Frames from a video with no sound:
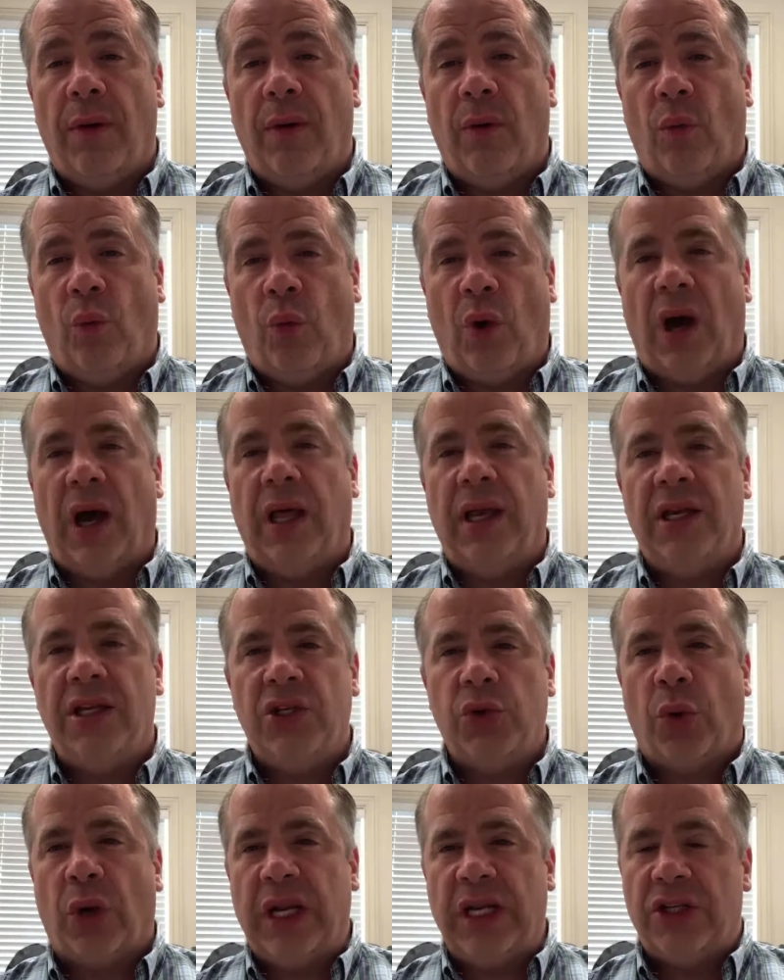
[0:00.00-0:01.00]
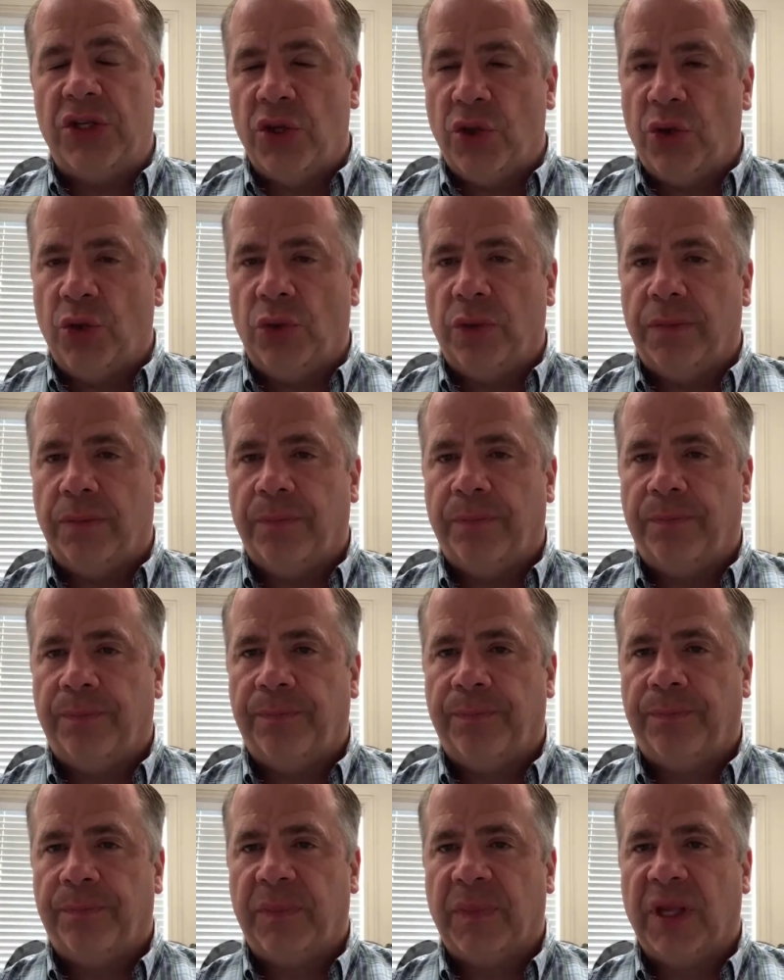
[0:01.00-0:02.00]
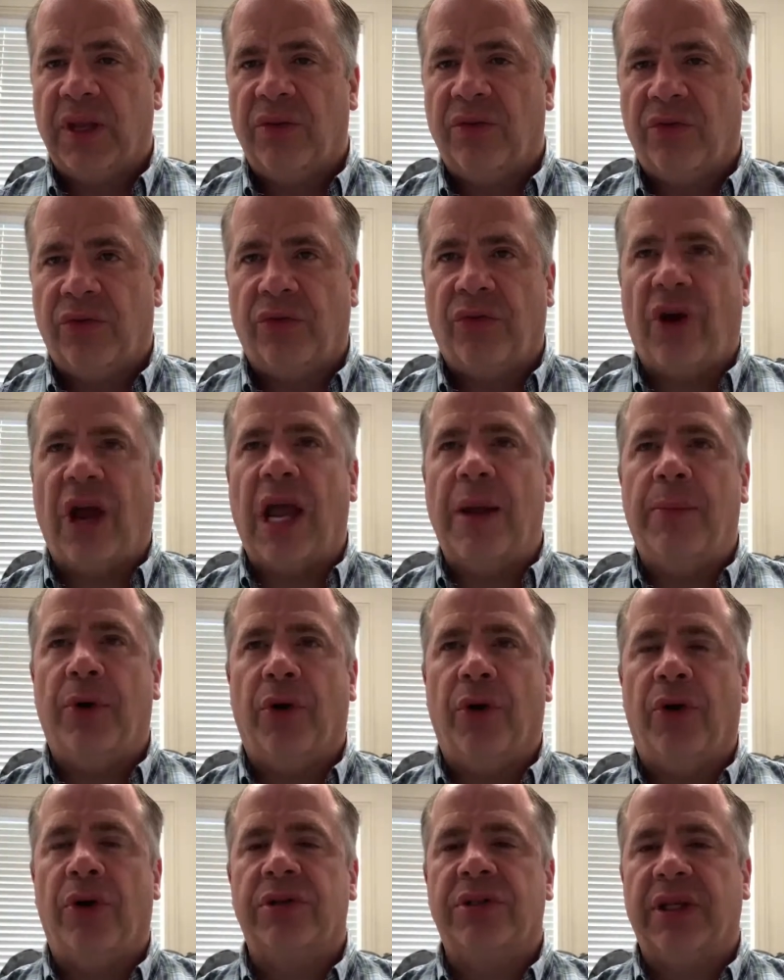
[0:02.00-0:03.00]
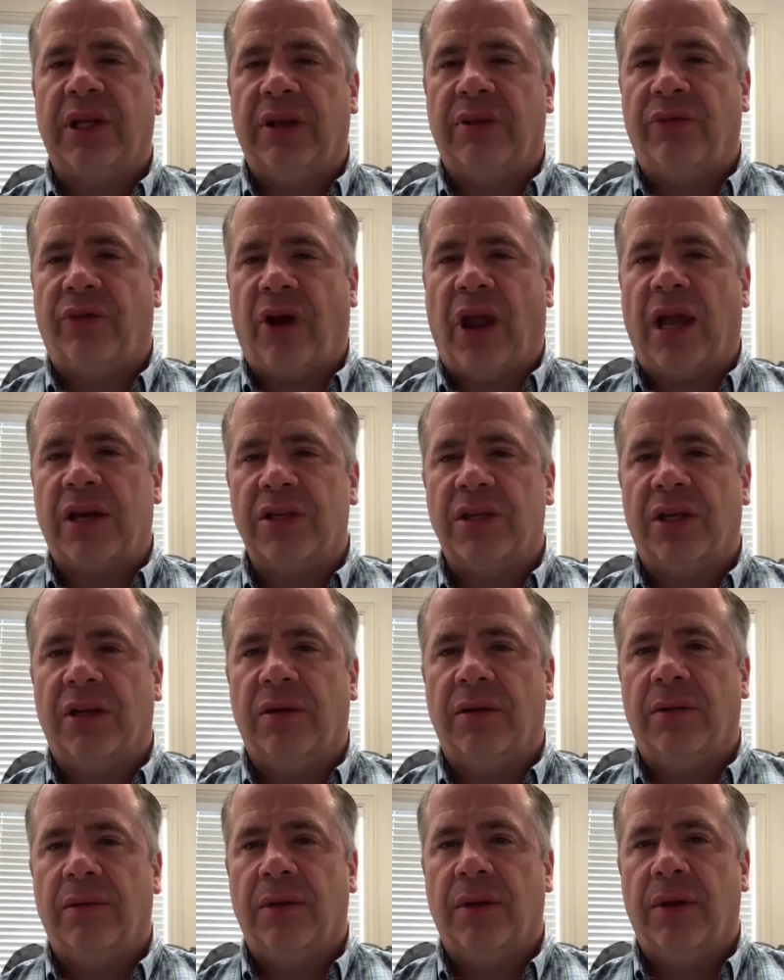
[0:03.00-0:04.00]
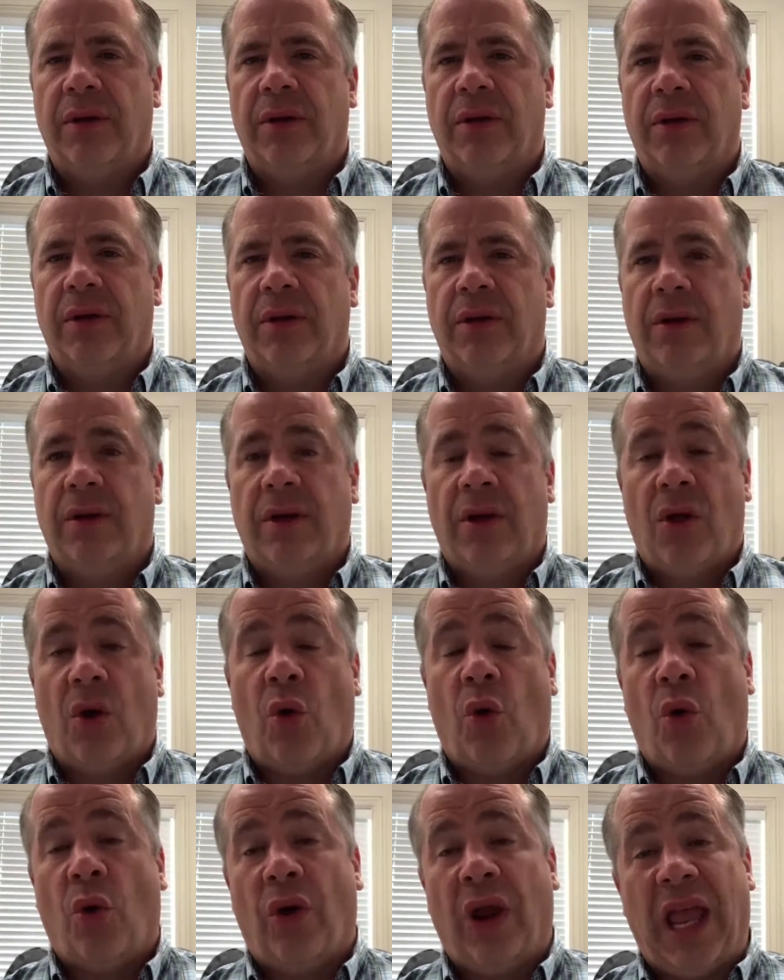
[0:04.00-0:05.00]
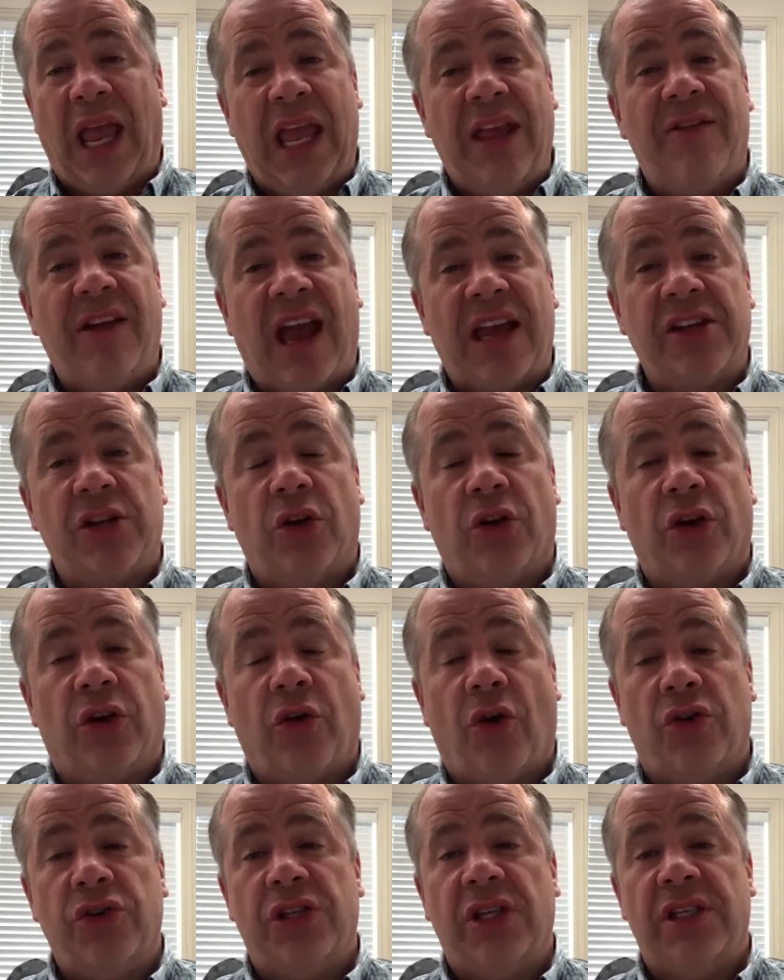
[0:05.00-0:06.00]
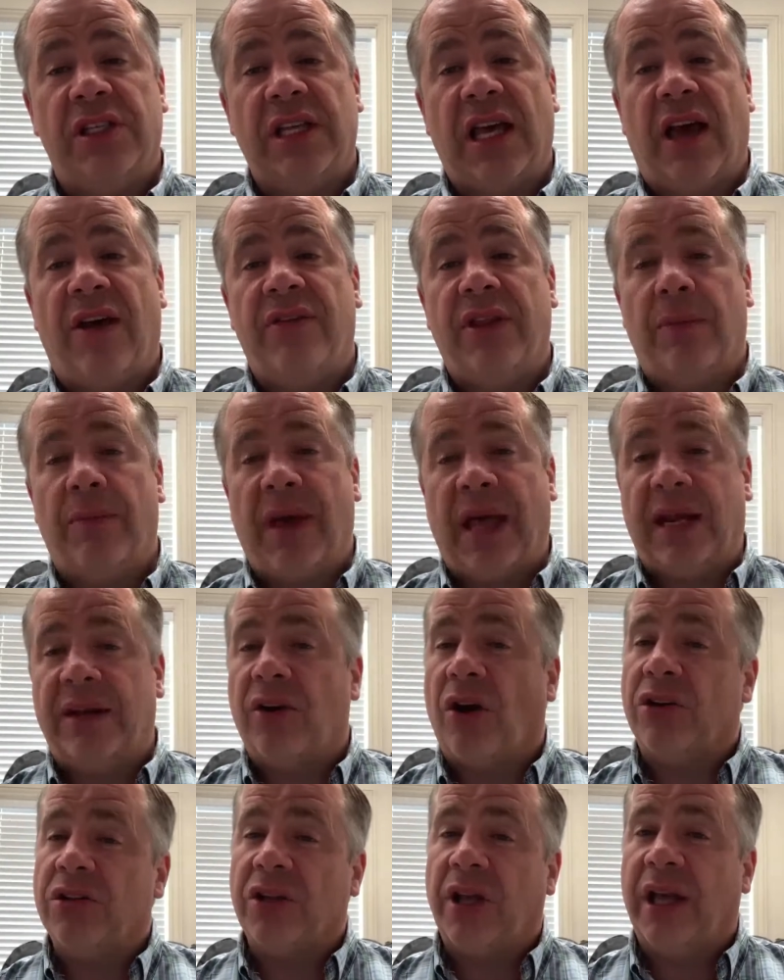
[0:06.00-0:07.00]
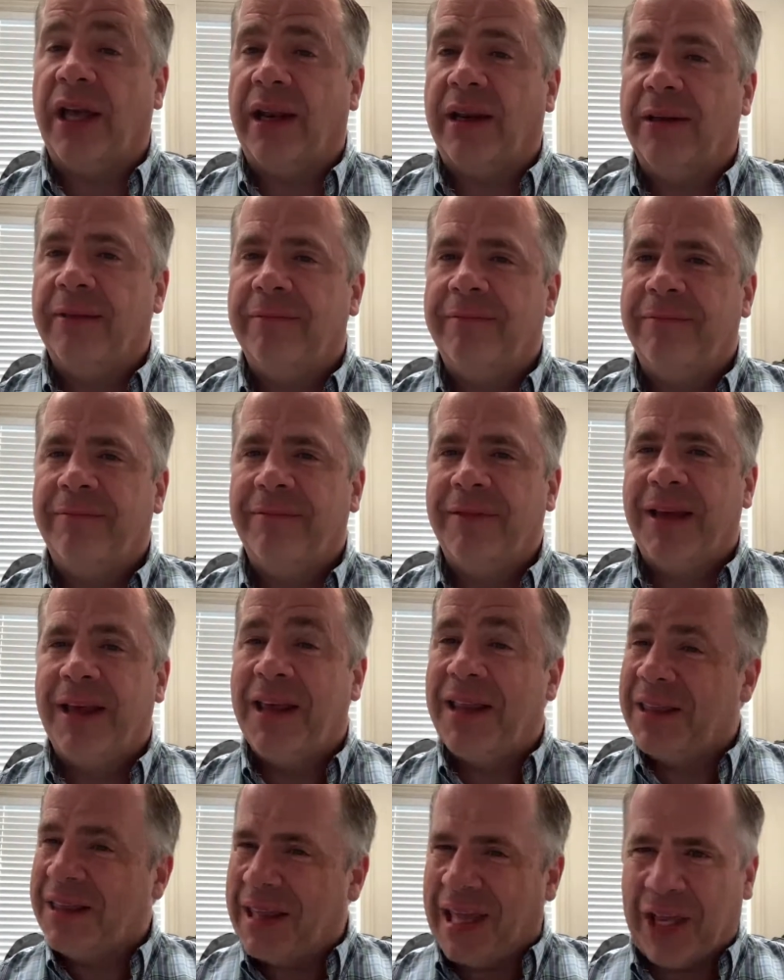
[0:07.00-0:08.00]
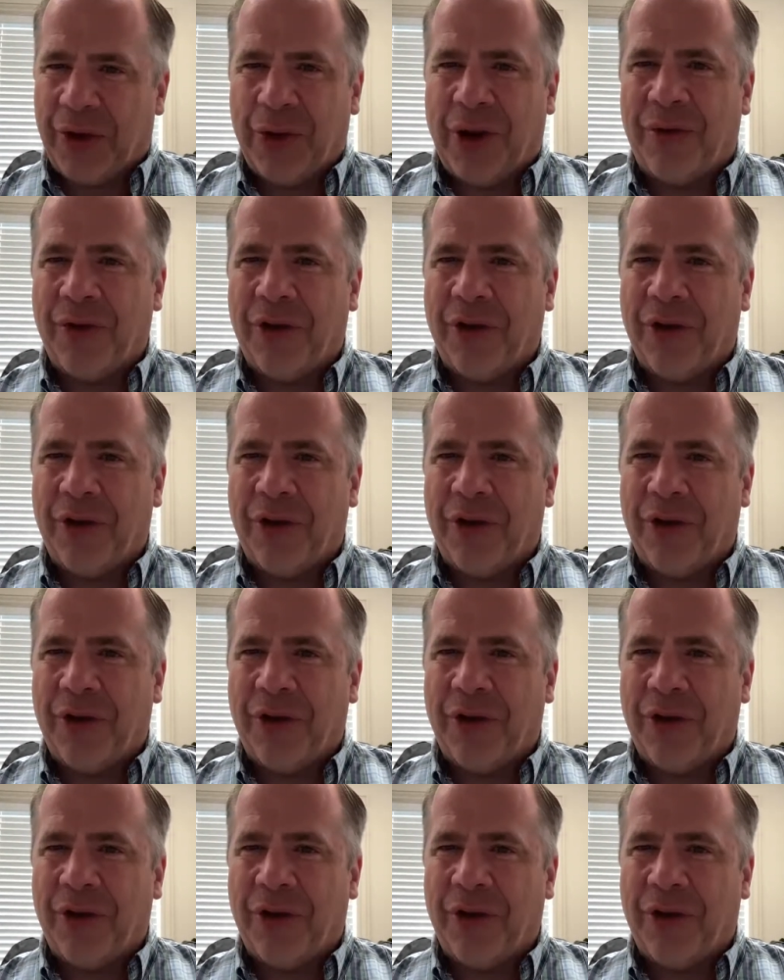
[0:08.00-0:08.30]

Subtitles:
122, Freiberg's infraction or avascular necrosis of the metatarsal head. Thank you and have a